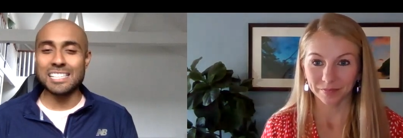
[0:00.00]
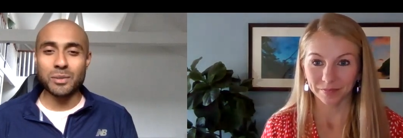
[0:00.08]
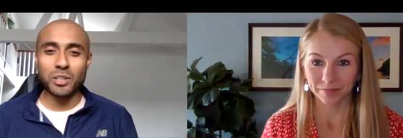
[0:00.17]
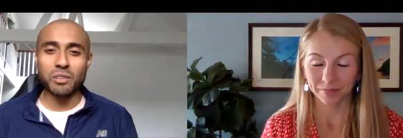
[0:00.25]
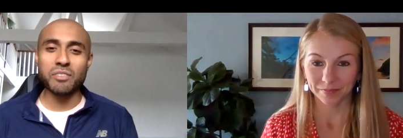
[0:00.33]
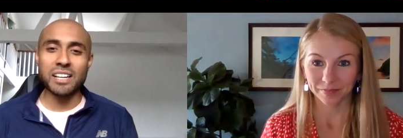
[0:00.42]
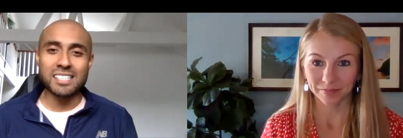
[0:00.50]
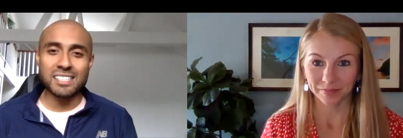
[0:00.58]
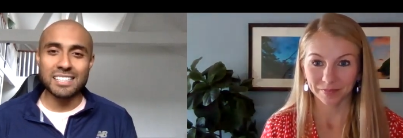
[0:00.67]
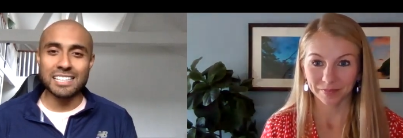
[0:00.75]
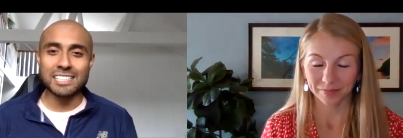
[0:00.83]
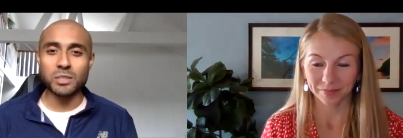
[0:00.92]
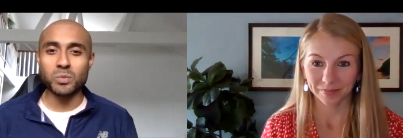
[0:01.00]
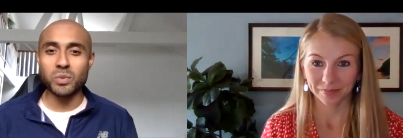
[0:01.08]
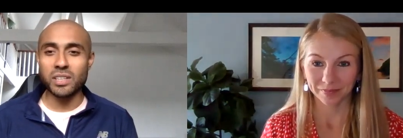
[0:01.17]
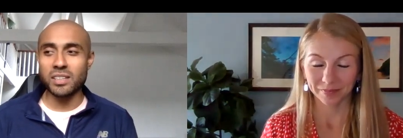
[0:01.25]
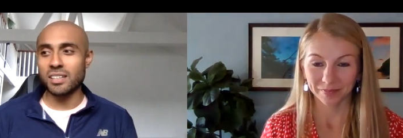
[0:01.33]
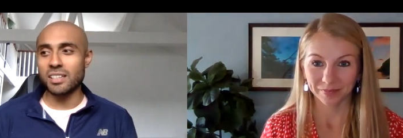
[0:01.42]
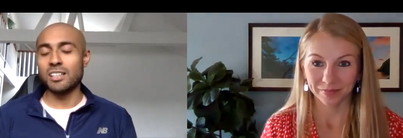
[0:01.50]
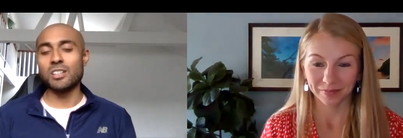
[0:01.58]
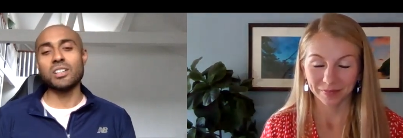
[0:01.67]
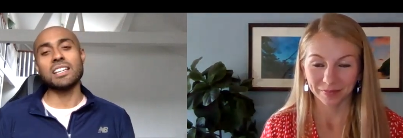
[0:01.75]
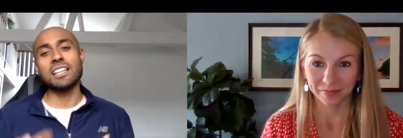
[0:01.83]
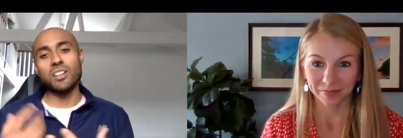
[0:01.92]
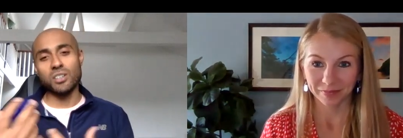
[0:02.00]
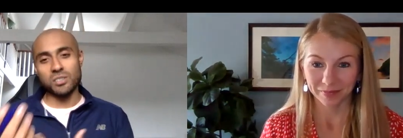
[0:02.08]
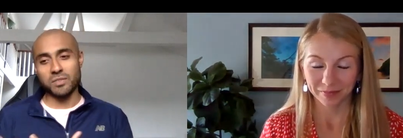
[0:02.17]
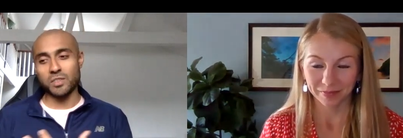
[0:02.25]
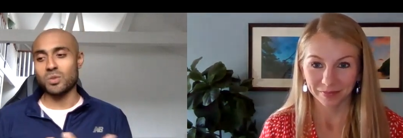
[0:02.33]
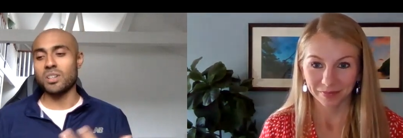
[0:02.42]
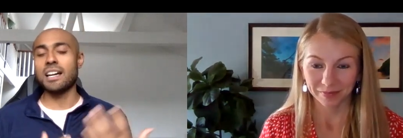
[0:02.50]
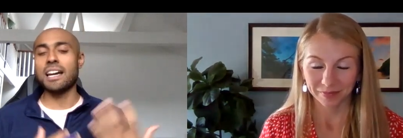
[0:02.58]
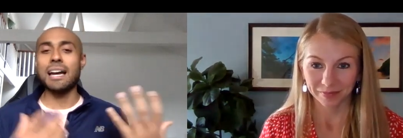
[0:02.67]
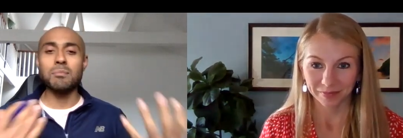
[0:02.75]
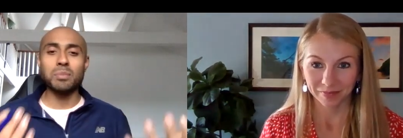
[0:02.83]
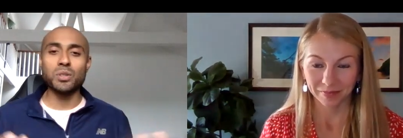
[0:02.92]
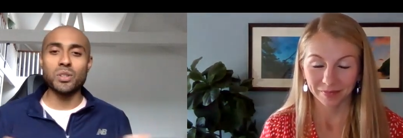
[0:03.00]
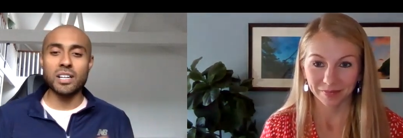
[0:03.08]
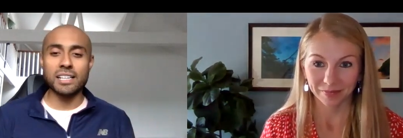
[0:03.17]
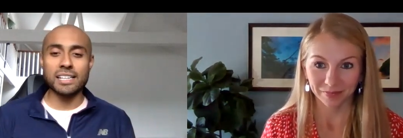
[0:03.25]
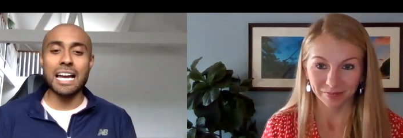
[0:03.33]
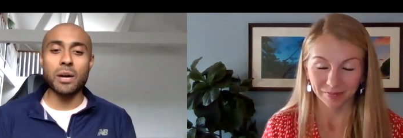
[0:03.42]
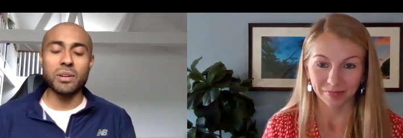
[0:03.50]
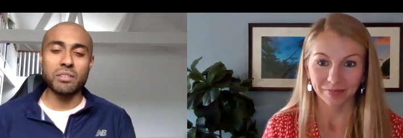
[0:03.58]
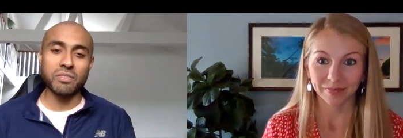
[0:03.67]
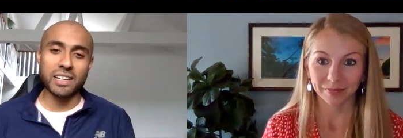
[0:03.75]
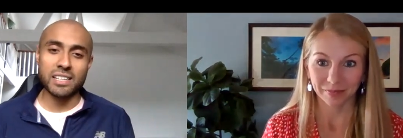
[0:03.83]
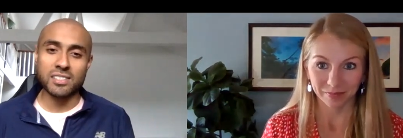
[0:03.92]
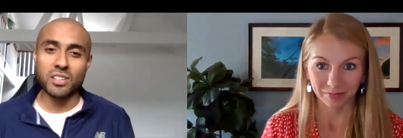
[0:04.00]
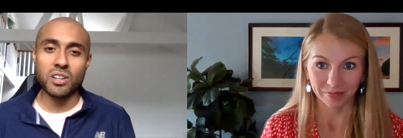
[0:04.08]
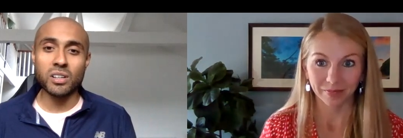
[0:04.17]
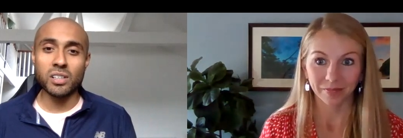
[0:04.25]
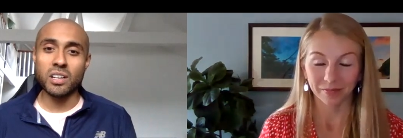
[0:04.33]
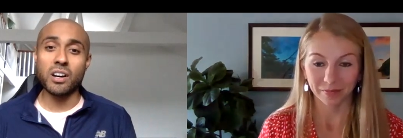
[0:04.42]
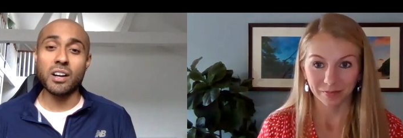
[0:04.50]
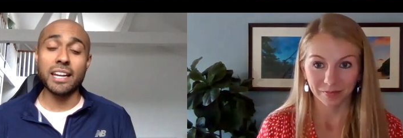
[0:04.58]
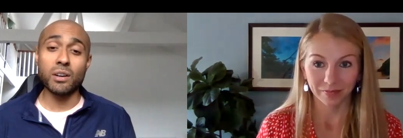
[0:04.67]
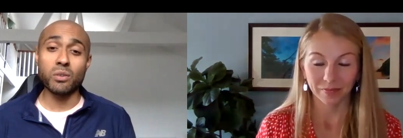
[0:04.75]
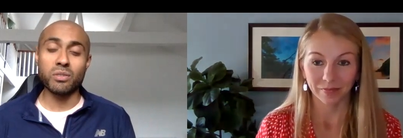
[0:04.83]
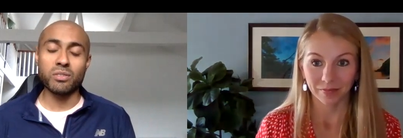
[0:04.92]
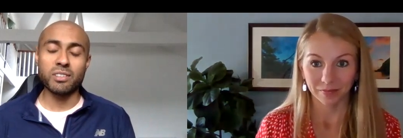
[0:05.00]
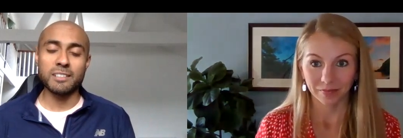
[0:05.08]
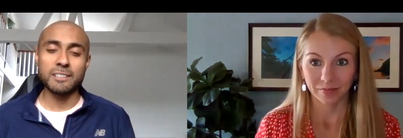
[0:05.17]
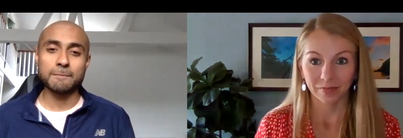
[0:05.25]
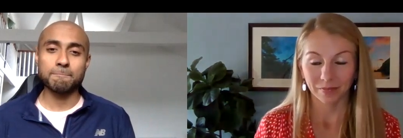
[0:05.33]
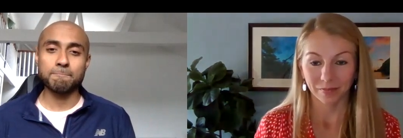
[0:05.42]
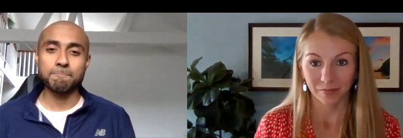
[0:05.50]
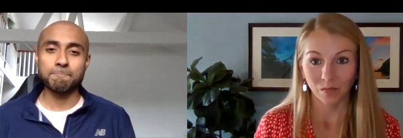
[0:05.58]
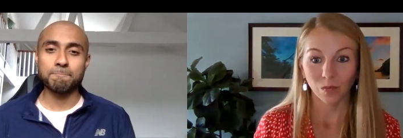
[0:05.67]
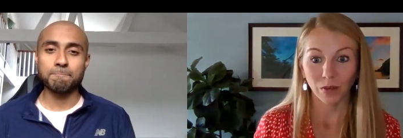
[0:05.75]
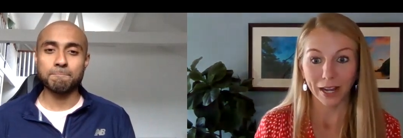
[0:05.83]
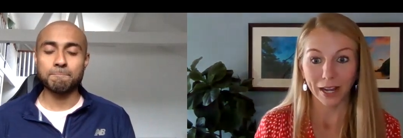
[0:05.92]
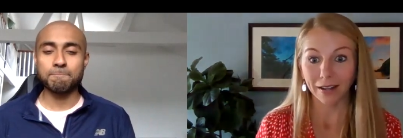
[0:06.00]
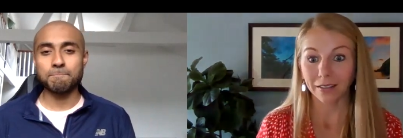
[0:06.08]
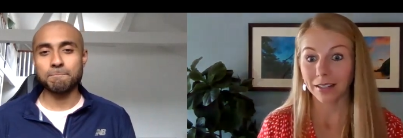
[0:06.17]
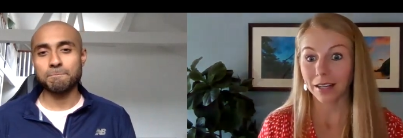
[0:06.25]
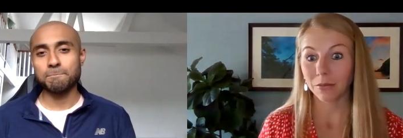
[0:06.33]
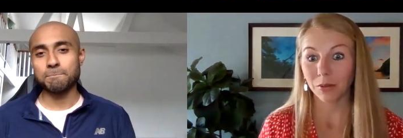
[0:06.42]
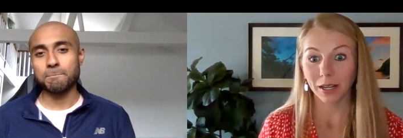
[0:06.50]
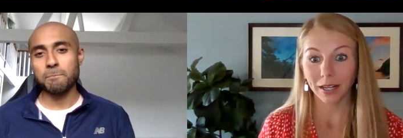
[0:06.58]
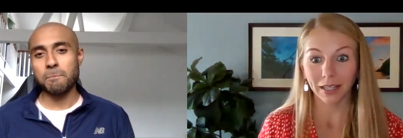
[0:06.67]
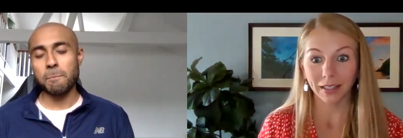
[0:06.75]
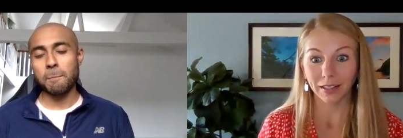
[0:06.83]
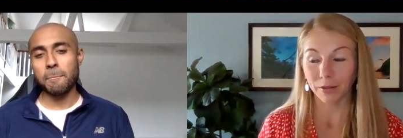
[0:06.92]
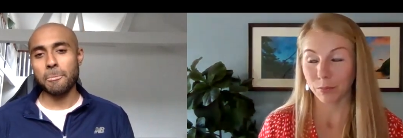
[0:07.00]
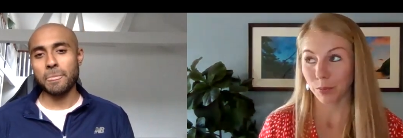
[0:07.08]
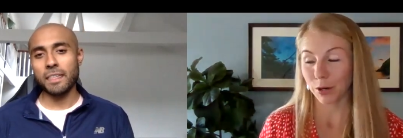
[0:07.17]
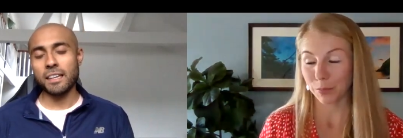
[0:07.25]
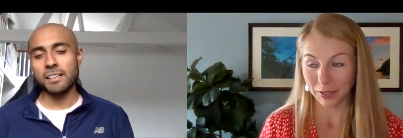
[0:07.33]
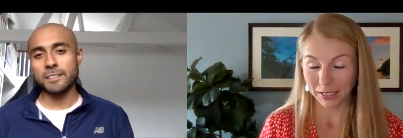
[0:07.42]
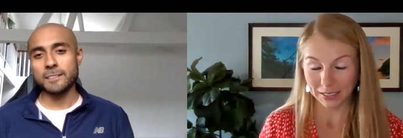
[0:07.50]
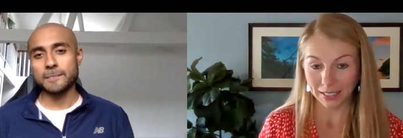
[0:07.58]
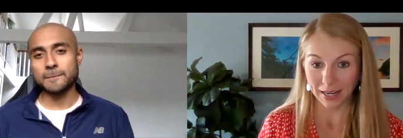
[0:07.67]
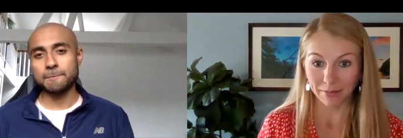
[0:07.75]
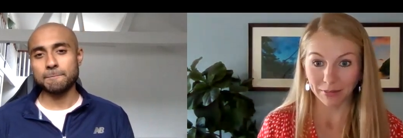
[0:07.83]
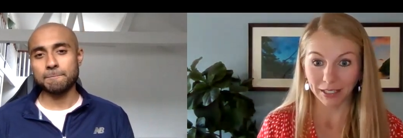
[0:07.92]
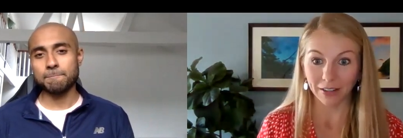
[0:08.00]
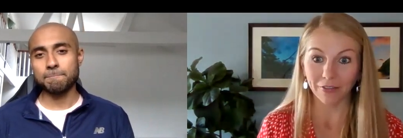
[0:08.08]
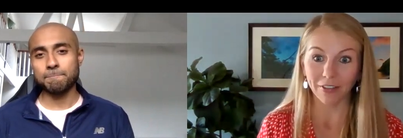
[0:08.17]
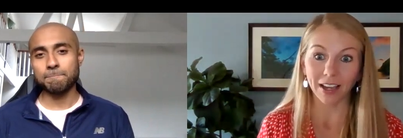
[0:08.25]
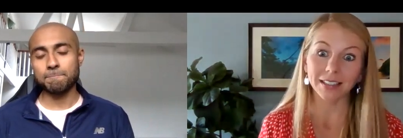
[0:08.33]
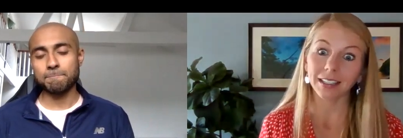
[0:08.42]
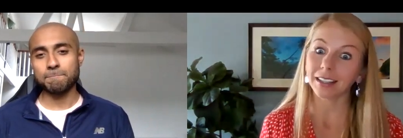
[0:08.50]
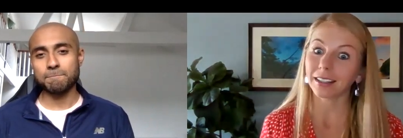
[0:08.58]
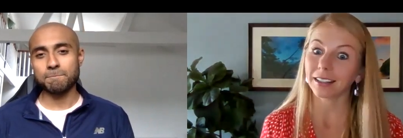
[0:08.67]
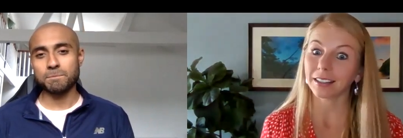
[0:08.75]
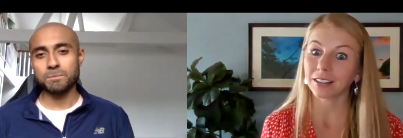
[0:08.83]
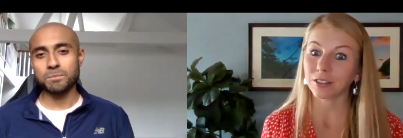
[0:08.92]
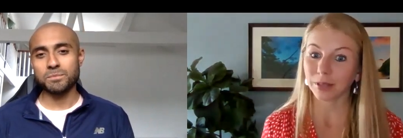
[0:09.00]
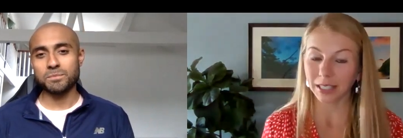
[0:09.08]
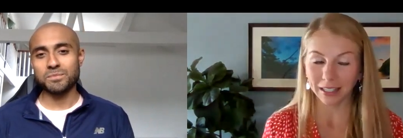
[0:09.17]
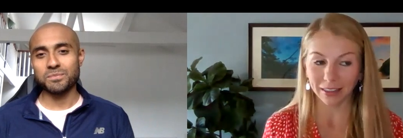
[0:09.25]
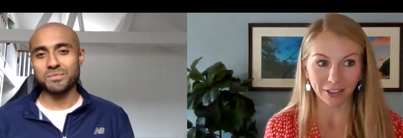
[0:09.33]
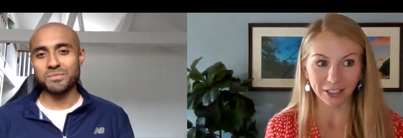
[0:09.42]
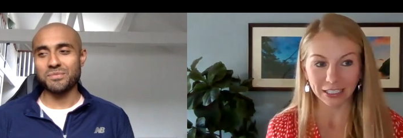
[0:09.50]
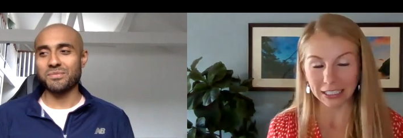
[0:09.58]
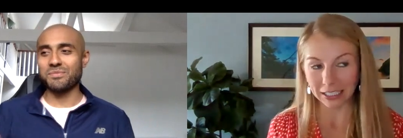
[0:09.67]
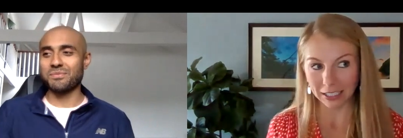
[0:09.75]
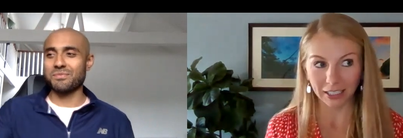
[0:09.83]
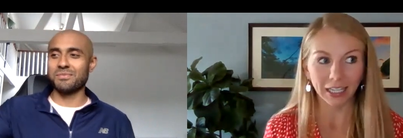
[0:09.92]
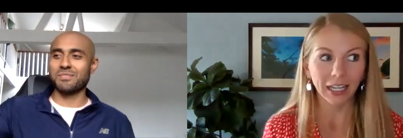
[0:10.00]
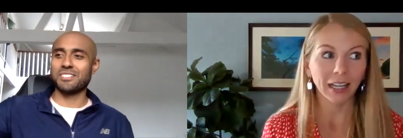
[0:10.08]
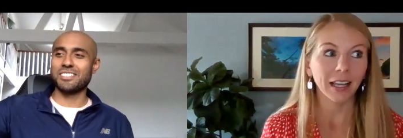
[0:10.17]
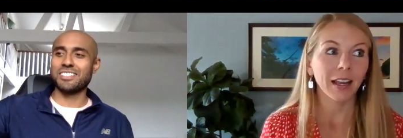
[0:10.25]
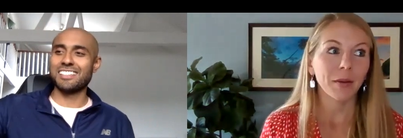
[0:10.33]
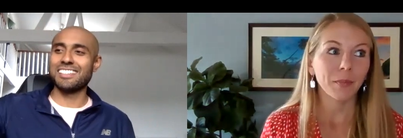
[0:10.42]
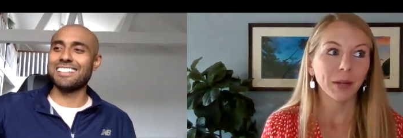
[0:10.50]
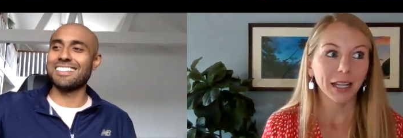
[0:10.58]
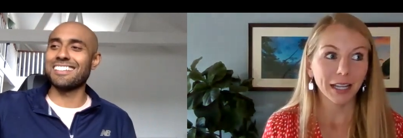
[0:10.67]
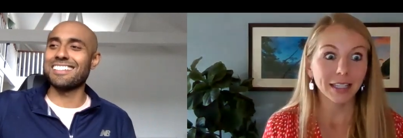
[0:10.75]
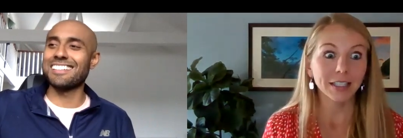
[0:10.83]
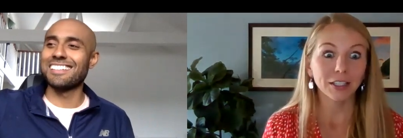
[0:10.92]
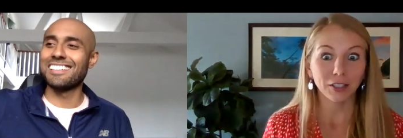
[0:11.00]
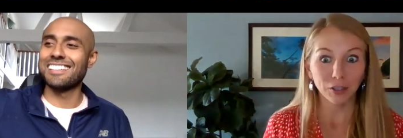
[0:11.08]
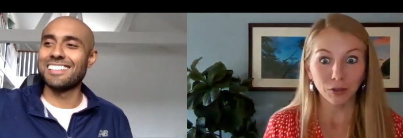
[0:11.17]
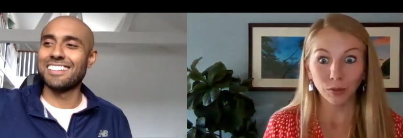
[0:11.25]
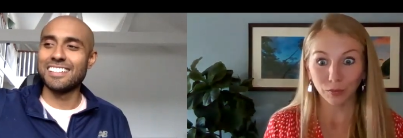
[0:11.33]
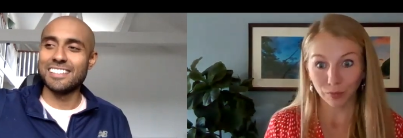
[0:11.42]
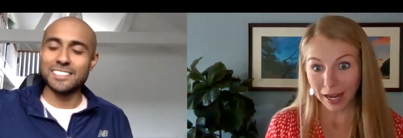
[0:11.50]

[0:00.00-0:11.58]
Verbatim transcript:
Speaker 1: how I got fascinated with looking at artificial light and blue light and how it affects our, our health.
Speaker 2: Wow. And what an appropriate time to get fascinated in 2013 because you were